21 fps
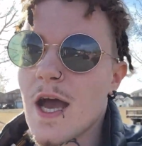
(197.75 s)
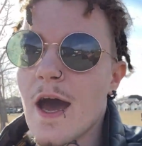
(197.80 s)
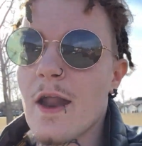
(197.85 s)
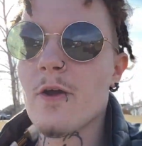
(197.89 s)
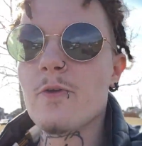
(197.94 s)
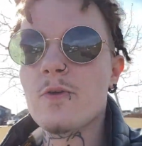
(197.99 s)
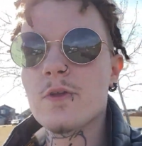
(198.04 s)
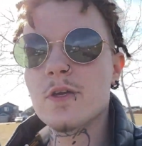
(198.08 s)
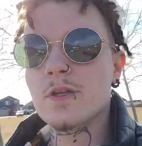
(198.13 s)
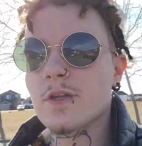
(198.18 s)
I
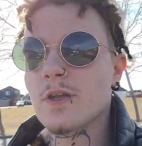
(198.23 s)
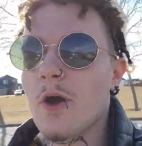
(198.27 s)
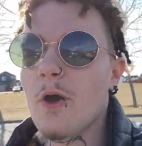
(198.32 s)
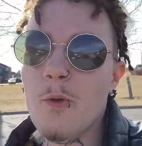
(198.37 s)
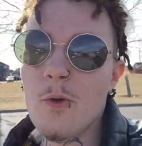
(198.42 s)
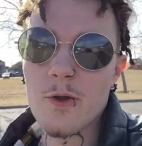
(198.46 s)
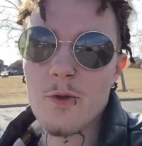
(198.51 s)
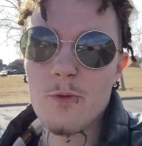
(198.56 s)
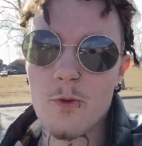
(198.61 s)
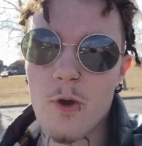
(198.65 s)
don't really know
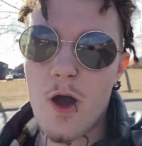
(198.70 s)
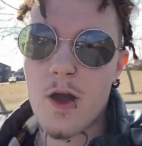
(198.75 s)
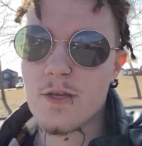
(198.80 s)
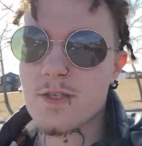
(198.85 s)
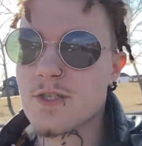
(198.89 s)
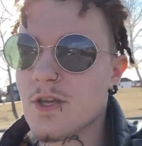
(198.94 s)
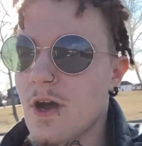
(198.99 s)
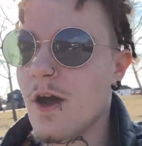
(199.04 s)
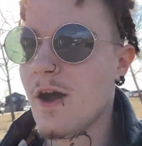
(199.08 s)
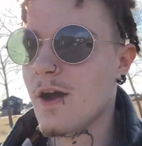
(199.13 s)
what a rock
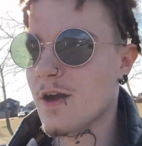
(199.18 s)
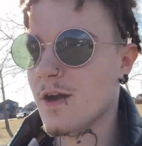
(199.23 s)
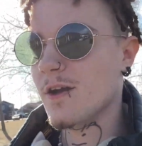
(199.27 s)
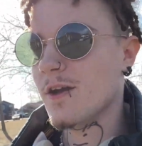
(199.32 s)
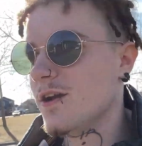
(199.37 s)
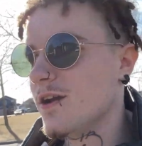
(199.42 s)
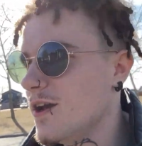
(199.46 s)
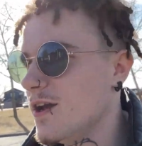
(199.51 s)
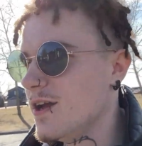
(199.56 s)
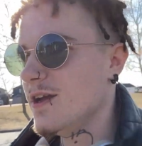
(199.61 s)
star
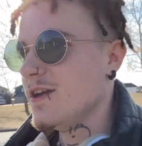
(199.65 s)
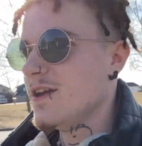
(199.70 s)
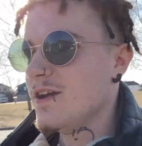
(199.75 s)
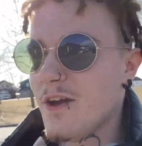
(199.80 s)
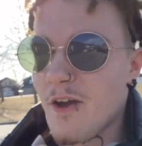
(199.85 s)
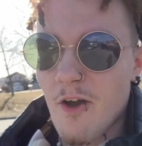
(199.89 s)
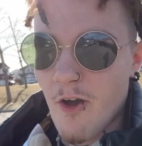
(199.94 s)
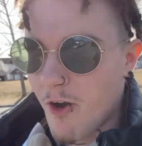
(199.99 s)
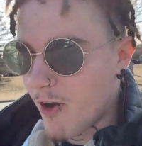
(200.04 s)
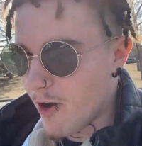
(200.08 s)

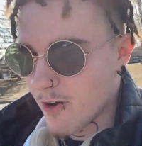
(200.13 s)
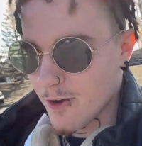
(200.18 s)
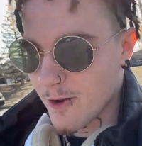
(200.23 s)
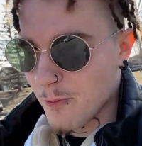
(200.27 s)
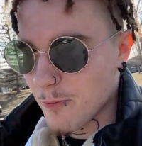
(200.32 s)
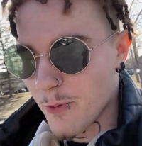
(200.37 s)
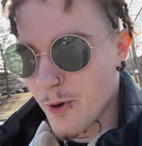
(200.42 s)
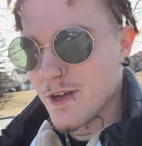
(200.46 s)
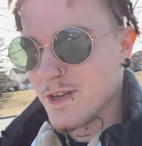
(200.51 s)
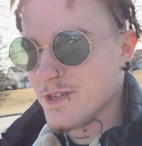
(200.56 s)
on a
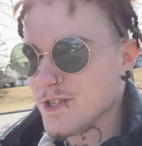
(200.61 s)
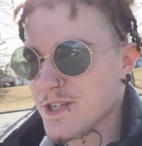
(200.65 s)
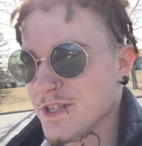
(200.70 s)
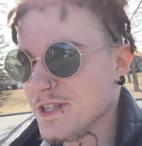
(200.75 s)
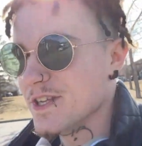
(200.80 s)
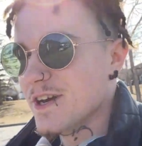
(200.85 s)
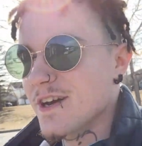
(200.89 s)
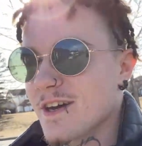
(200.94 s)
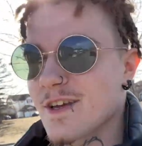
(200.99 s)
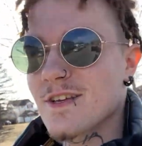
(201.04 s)

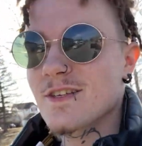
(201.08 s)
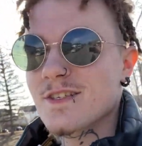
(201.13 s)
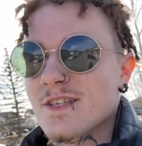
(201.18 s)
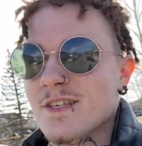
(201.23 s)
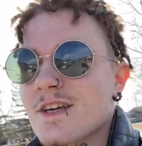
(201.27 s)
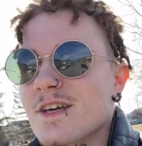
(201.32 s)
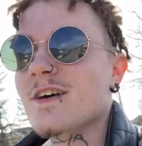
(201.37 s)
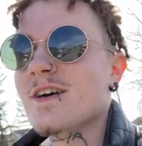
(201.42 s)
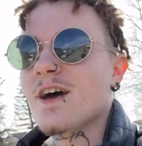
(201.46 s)
budget does.